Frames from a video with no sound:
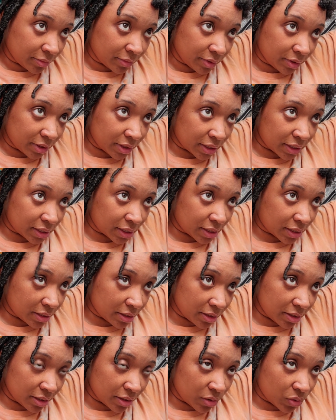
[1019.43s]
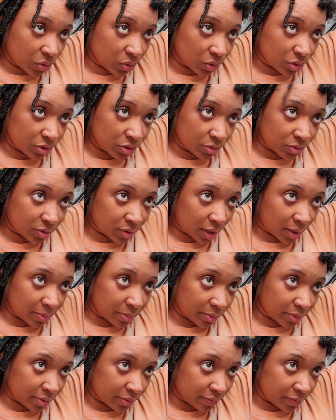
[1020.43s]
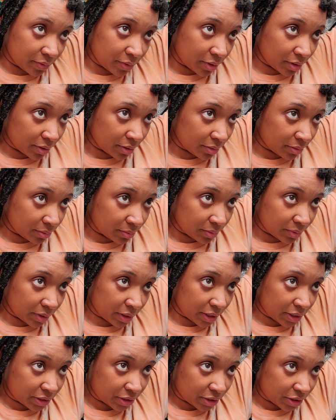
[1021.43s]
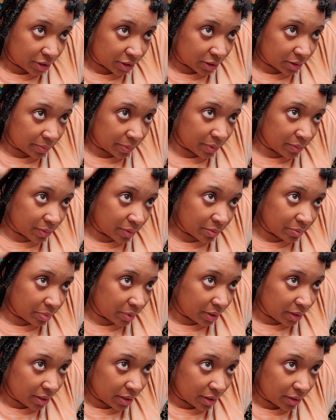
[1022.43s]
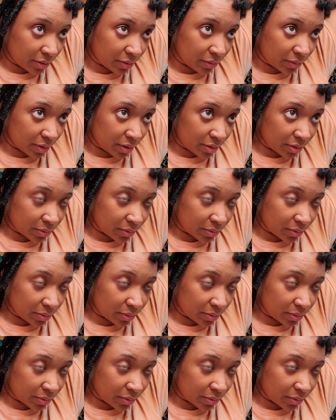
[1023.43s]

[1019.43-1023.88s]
just a cordial type of, you know, relationship. It won't be no, oh,